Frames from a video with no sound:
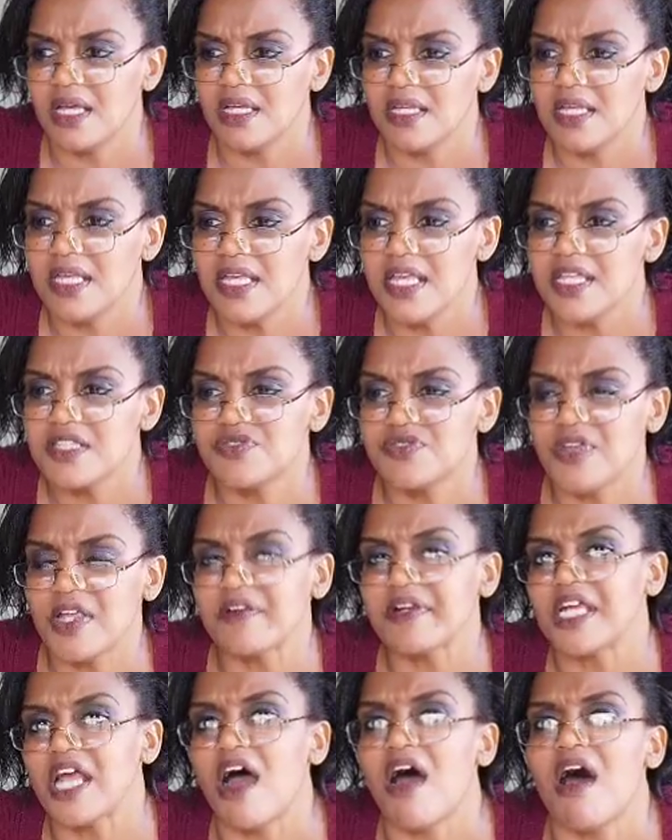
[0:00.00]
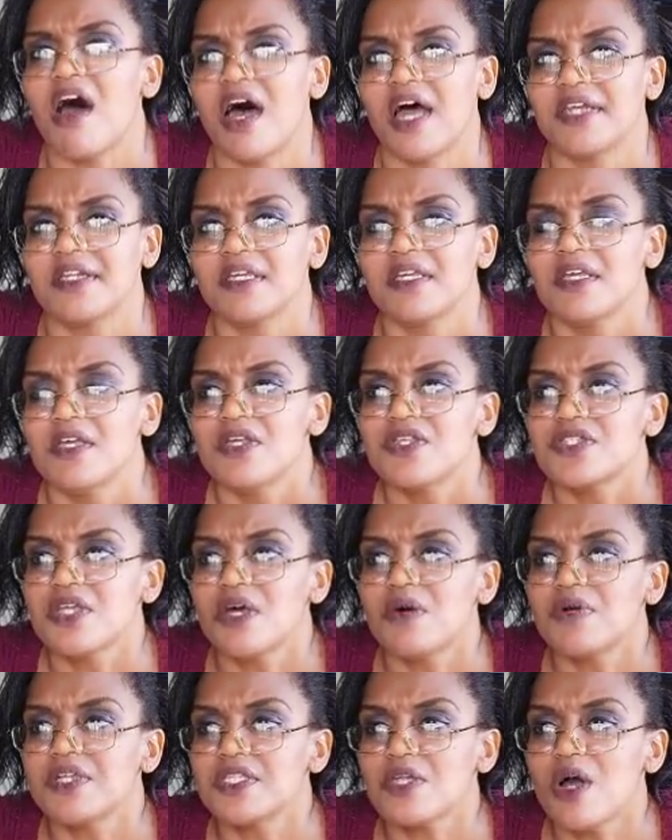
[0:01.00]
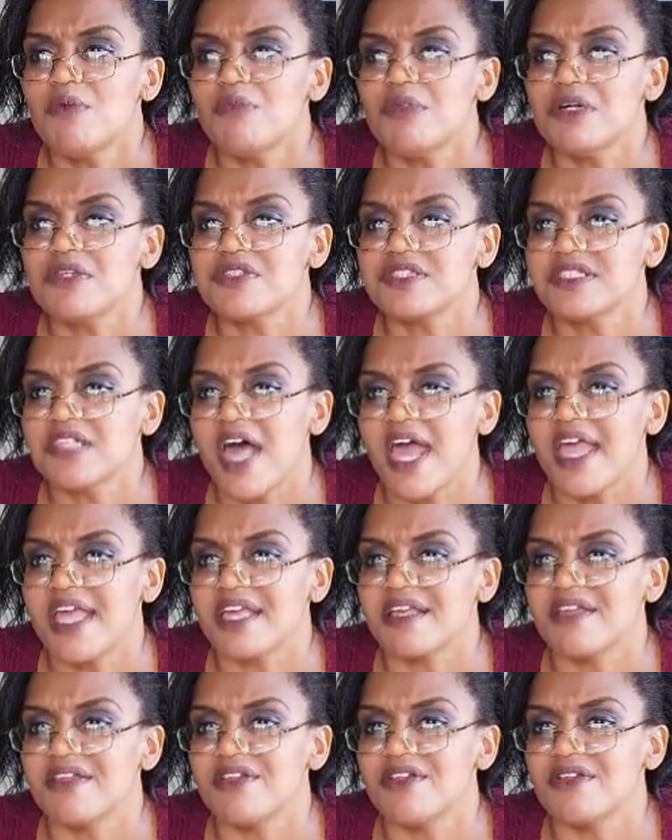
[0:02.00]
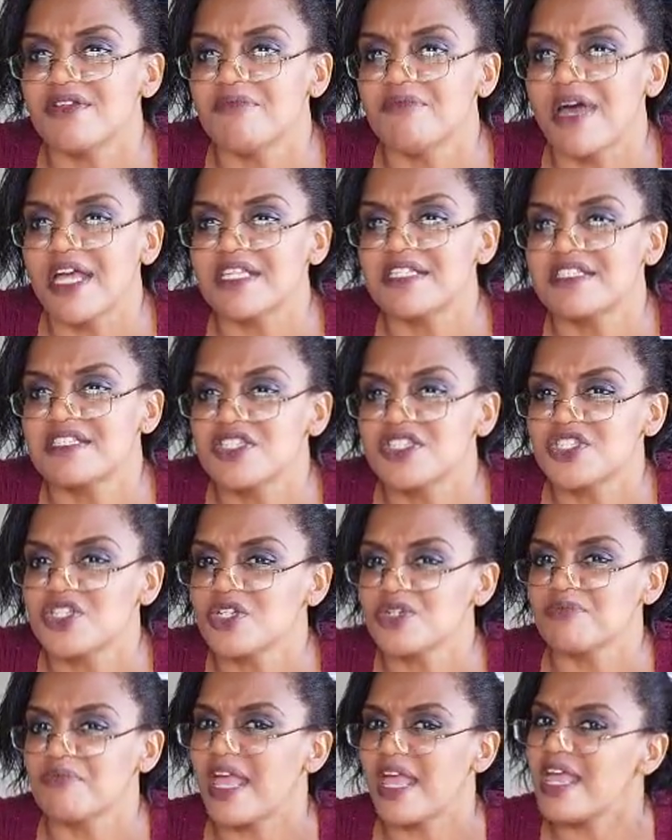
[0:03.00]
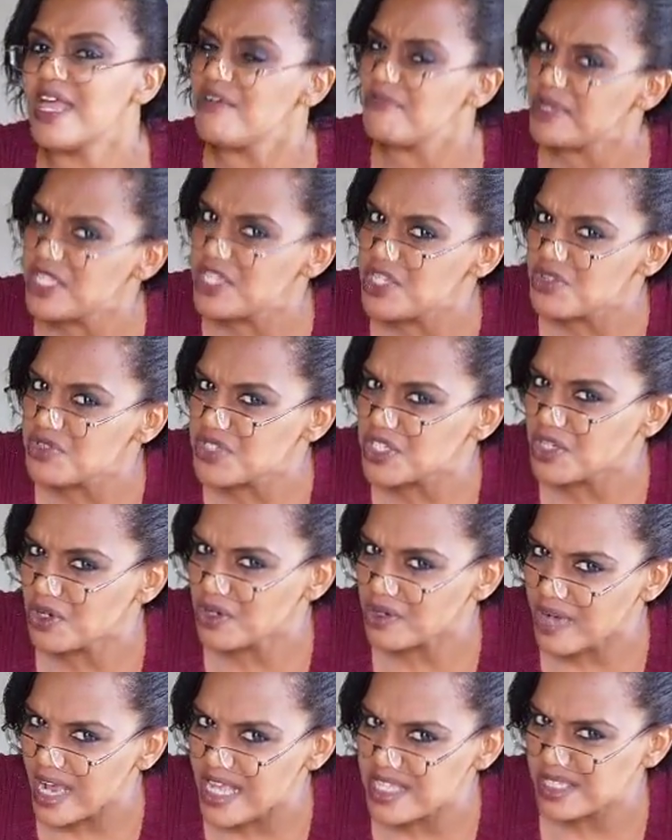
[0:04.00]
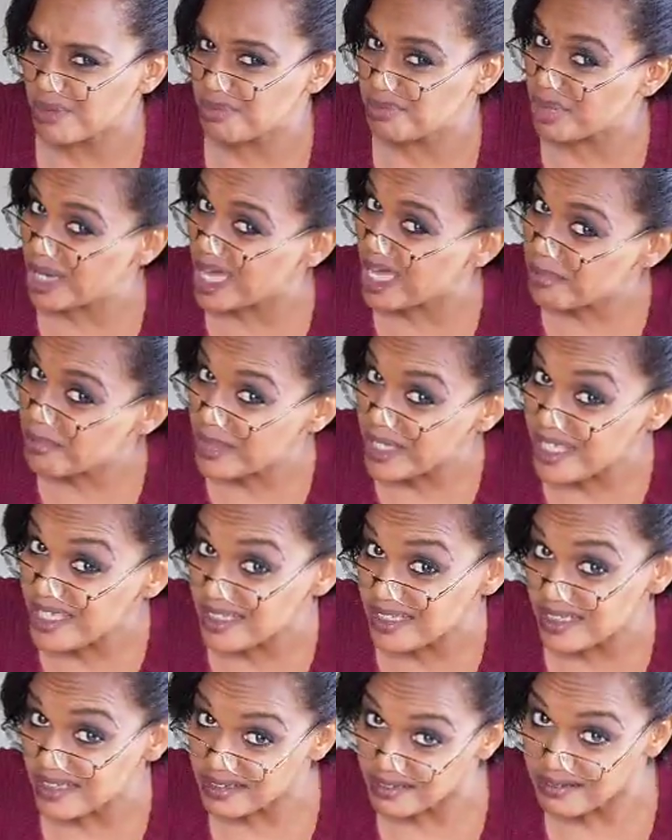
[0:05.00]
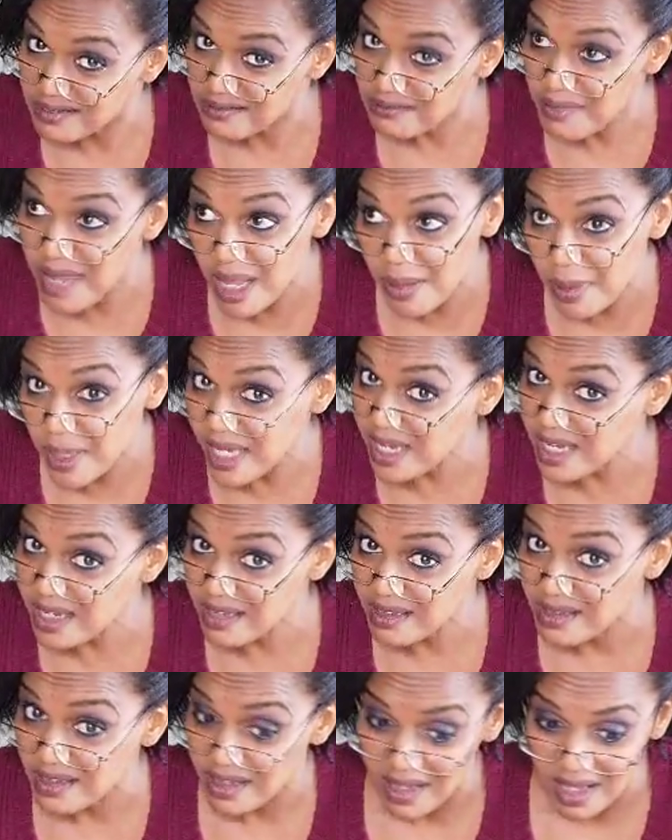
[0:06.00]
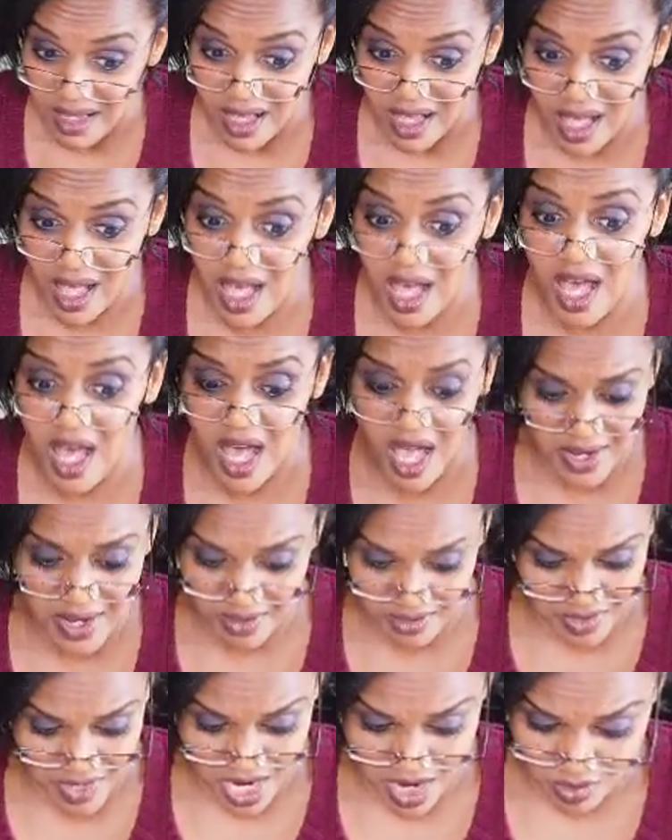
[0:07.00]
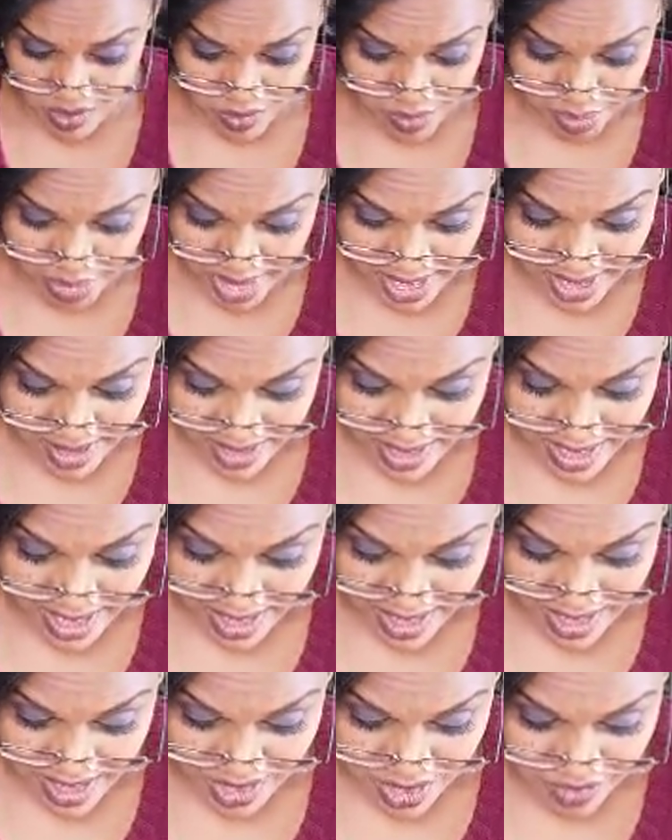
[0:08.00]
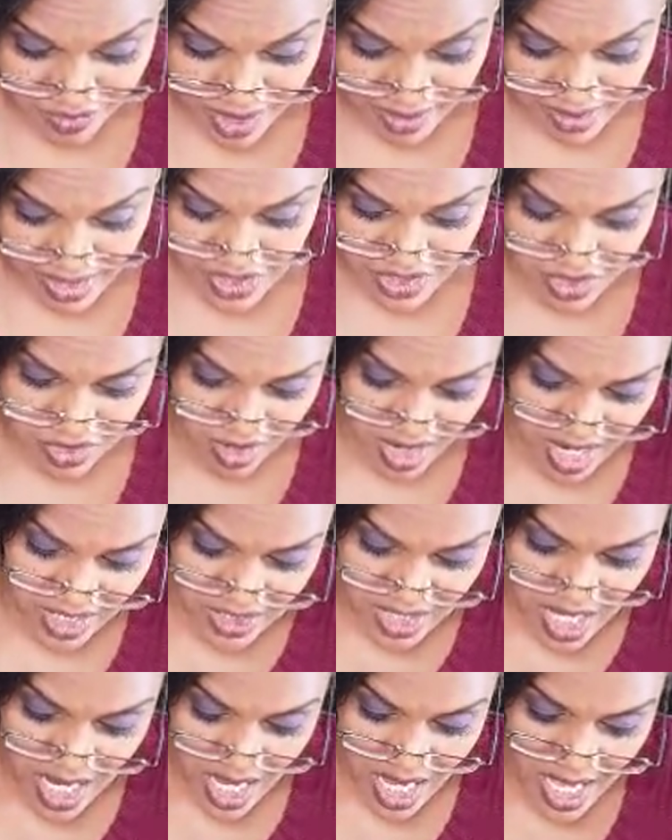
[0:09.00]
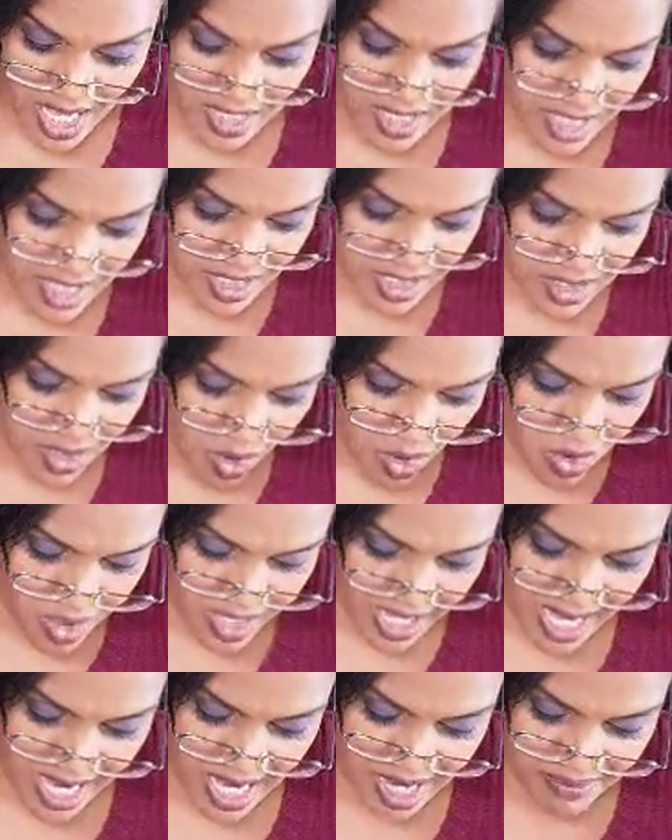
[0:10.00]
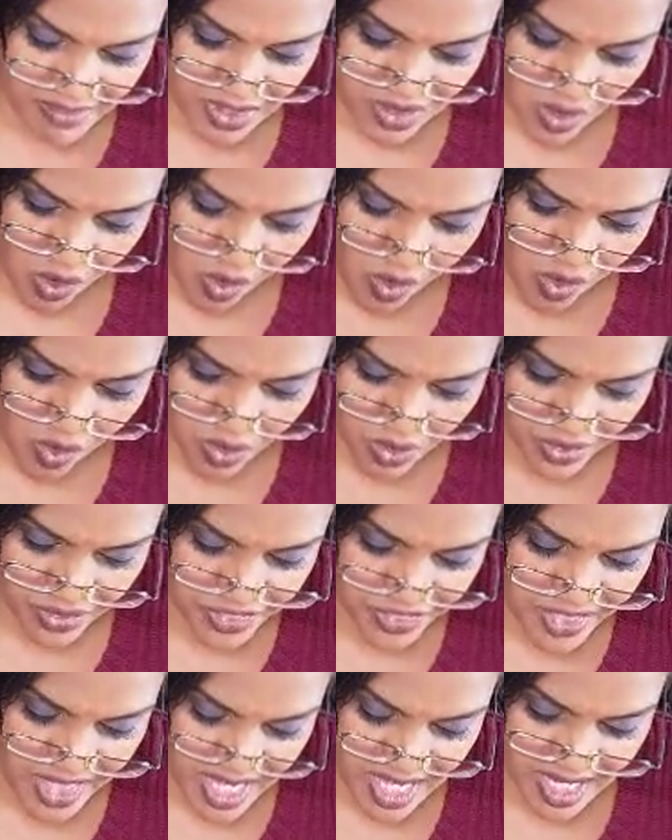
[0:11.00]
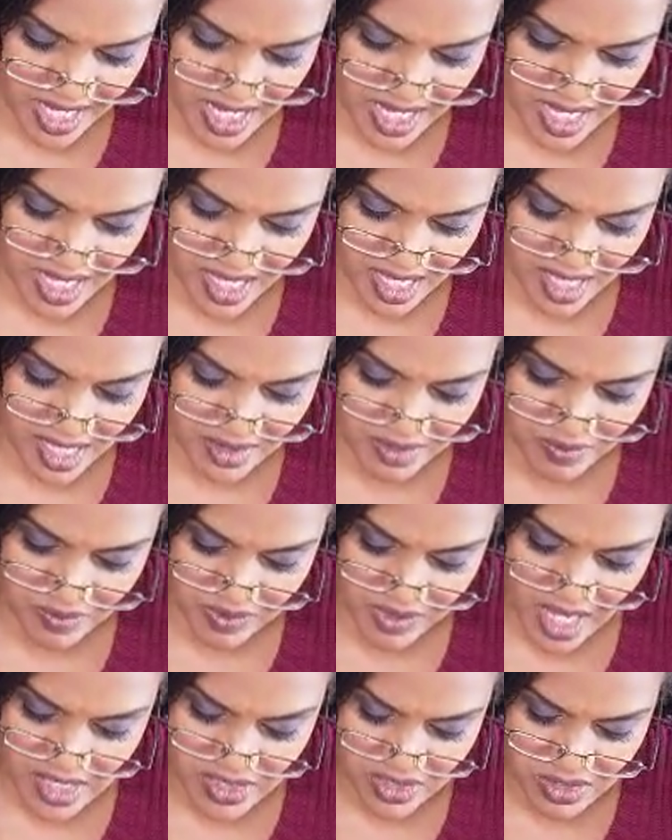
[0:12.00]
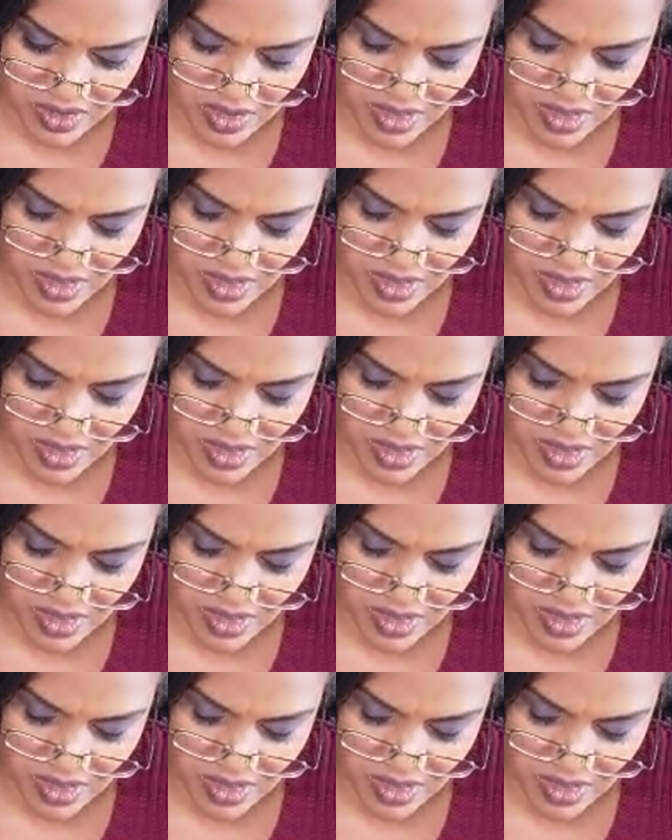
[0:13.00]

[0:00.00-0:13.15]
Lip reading: it's very odd. So it's almost like my sister may have been using her as a puppet, maybe. I don't know, but it's very strange. And this whole game, this whole thing, it does